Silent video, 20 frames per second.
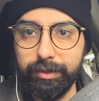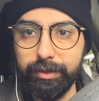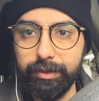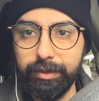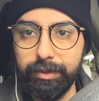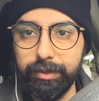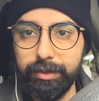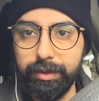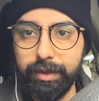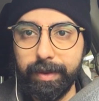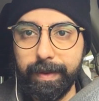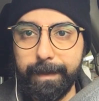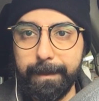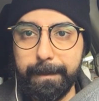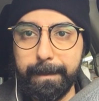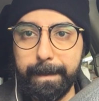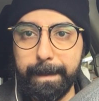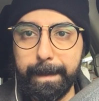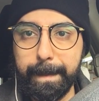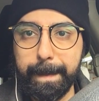
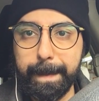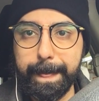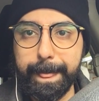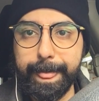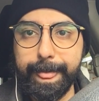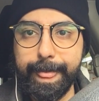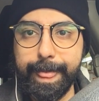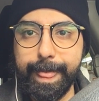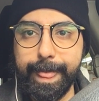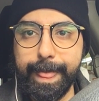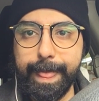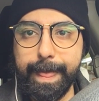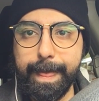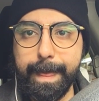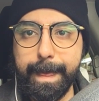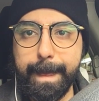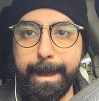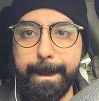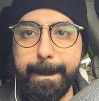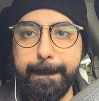
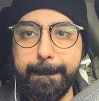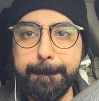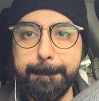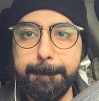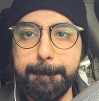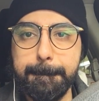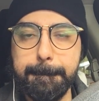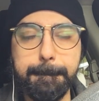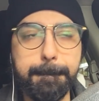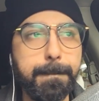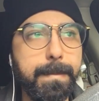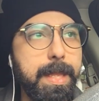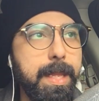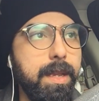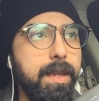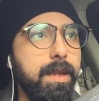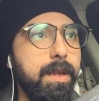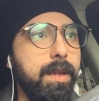Nobody speaks.